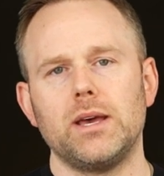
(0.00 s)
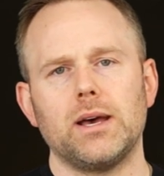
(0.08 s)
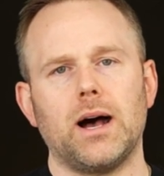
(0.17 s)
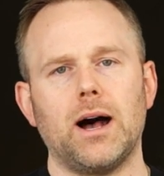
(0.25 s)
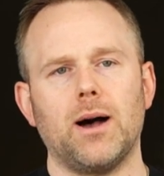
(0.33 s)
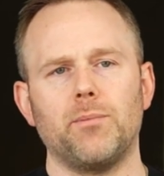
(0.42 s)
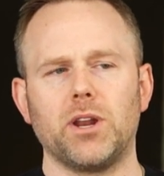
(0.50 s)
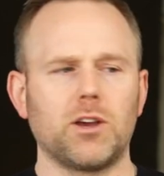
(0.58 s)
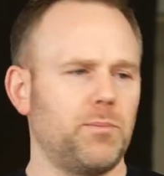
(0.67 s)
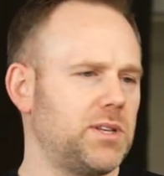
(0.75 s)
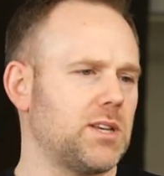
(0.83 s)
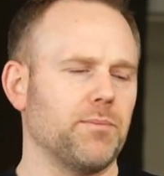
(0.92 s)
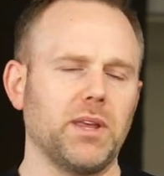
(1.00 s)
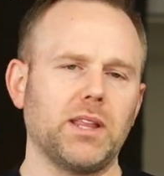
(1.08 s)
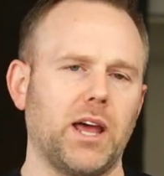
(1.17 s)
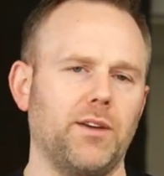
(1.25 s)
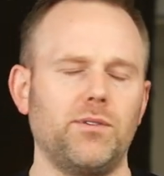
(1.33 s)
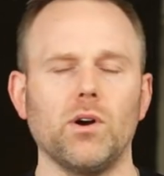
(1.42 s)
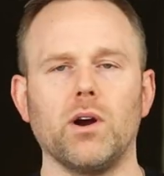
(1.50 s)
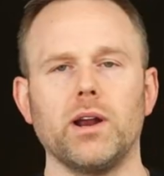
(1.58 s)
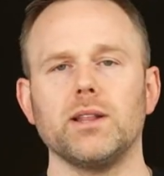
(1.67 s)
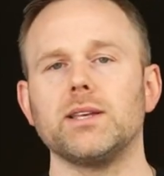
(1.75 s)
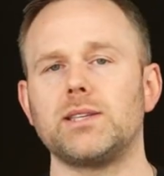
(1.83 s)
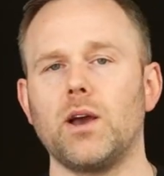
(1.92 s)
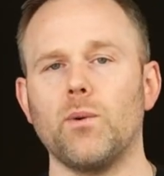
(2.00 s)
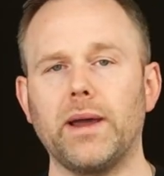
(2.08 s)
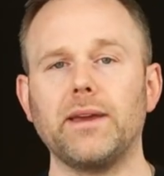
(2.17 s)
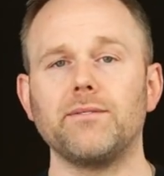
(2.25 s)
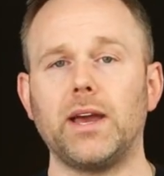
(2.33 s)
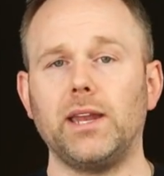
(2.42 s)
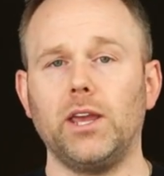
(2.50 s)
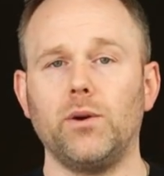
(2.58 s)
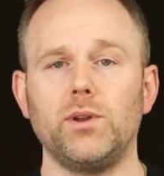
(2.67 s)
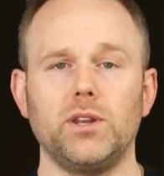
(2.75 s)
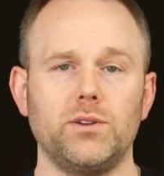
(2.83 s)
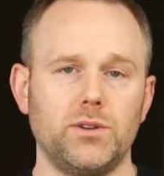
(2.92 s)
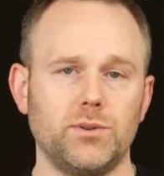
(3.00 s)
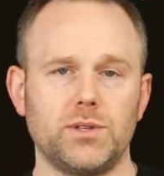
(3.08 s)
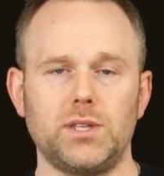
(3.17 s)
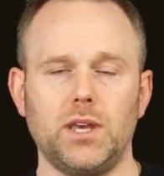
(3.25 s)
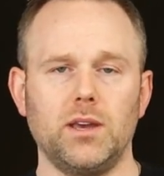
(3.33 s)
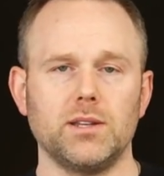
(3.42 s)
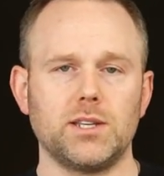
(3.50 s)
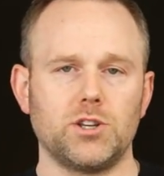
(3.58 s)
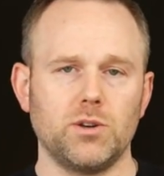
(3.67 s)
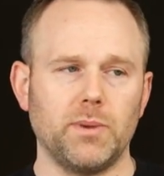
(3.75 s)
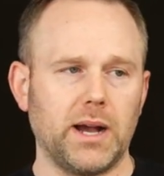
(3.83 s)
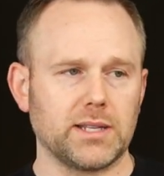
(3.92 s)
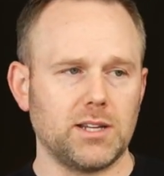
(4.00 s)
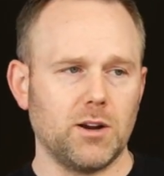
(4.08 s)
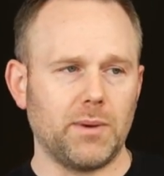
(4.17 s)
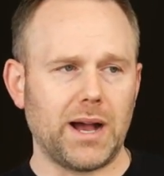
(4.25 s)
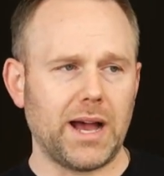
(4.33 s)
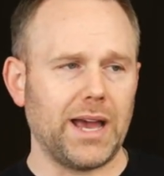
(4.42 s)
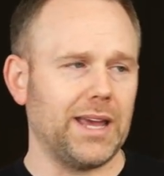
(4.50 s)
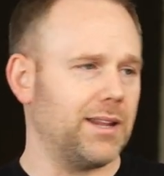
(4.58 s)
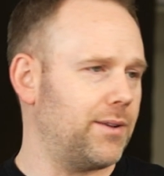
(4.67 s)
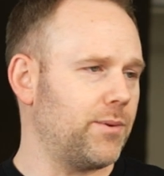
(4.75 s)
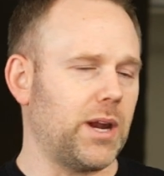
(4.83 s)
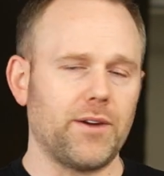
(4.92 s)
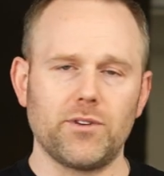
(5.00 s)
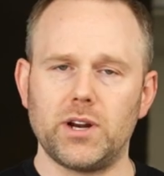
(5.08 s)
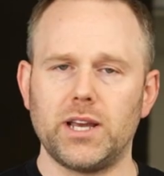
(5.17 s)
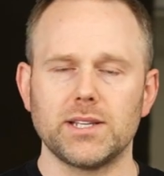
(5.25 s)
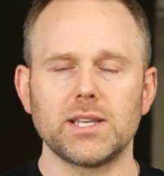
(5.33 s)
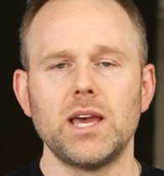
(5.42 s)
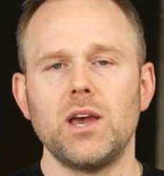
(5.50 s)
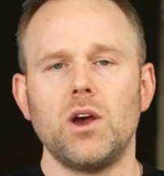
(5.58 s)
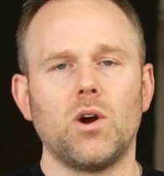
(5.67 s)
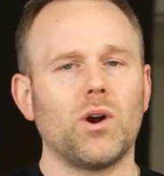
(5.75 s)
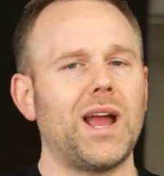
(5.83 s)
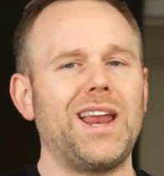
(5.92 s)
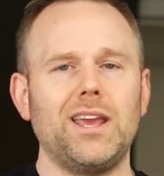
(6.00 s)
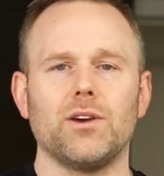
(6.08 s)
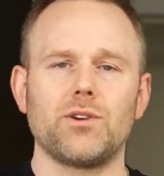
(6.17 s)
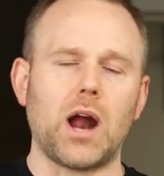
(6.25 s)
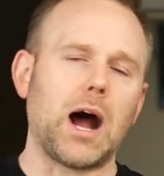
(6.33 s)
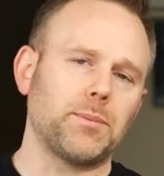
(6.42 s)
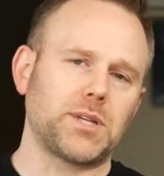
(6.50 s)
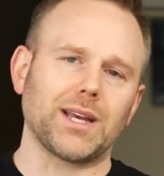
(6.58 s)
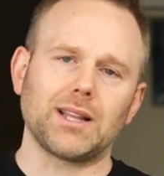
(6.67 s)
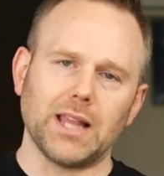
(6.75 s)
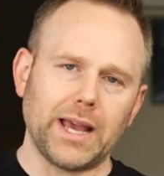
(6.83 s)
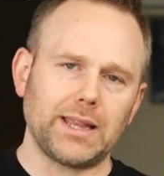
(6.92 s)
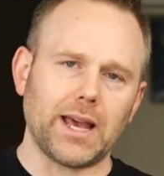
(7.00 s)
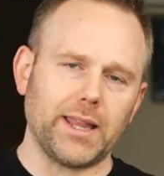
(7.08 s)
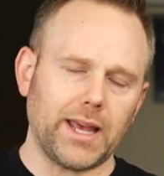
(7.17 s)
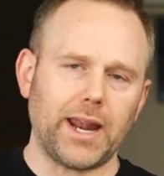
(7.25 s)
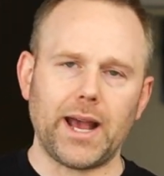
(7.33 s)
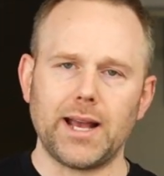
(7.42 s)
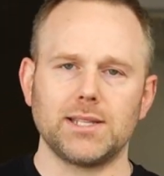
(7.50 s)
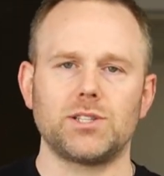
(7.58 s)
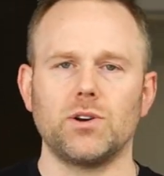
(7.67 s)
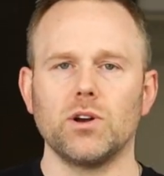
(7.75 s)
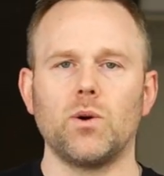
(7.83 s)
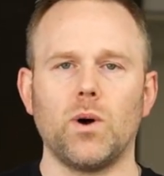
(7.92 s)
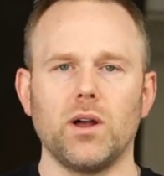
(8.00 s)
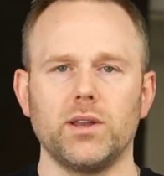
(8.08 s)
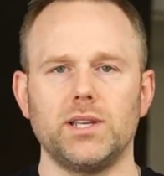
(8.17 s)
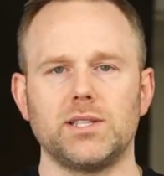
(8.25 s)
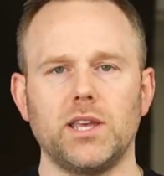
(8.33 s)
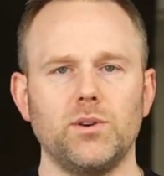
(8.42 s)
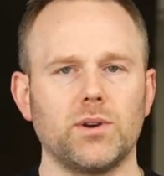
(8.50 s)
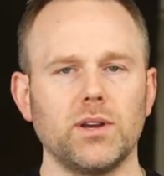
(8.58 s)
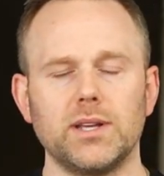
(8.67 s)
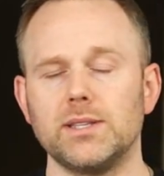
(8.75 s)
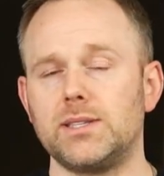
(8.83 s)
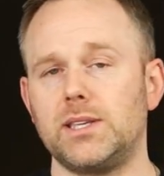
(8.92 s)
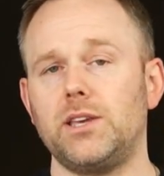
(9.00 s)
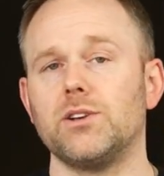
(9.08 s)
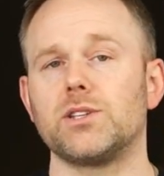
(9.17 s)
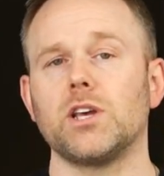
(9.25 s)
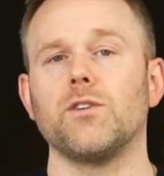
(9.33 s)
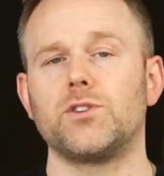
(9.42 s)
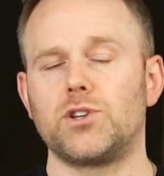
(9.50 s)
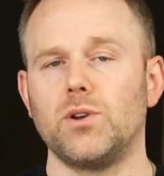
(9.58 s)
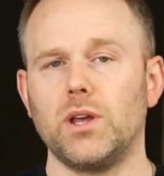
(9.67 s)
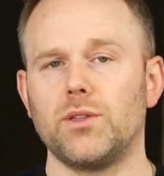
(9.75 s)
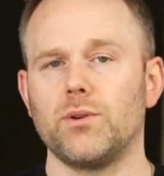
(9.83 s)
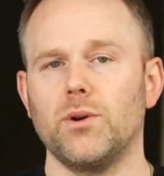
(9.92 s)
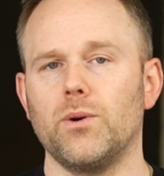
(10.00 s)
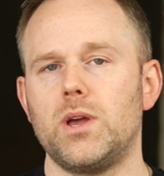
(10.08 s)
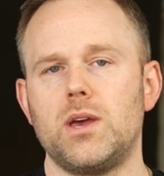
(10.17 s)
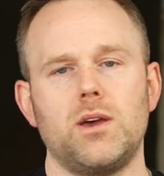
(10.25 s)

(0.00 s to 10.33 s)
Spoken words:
but it could be something that if you are at, let's say, a wedding venue and you do see a tissue box nearby, and then whatever it is, or any other object like that that has certain qualities that you can see yourself shooting through,